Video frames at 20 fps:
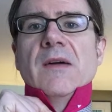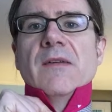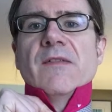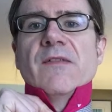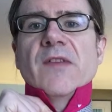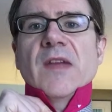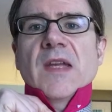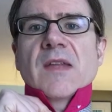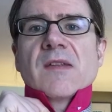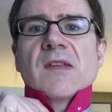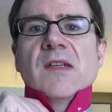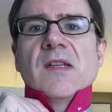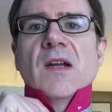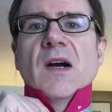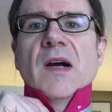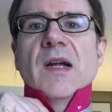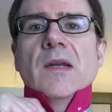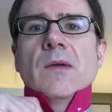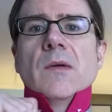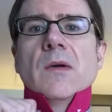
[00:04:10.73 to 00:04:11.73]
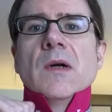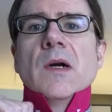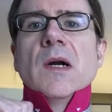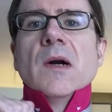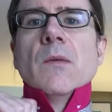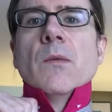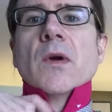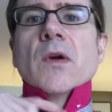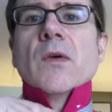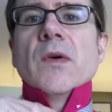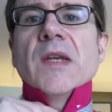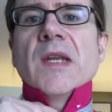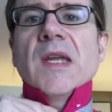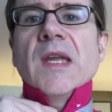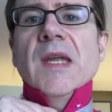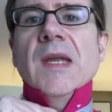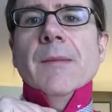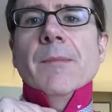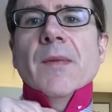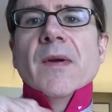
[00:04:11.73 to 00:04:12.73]
fancy knot, we're going to
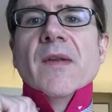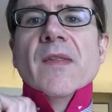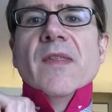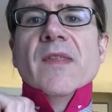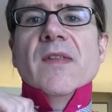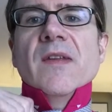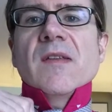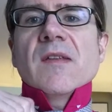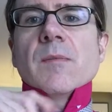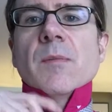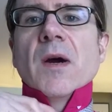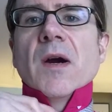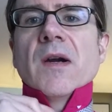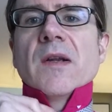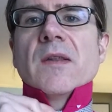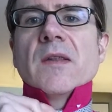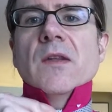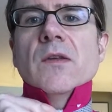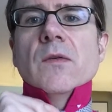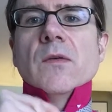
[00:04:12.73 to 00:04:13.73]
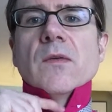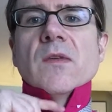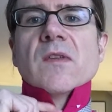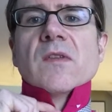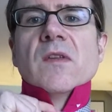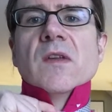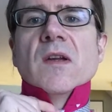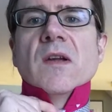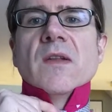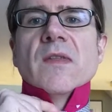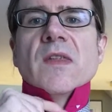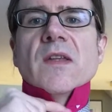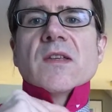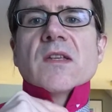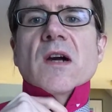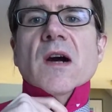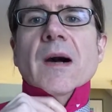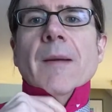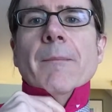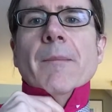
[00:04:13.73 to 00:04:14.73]
keep this part loose, the
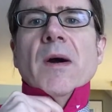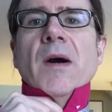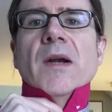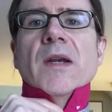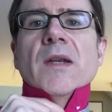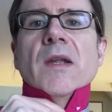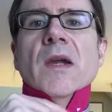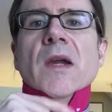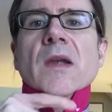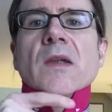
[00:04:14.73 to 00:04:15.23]
top part.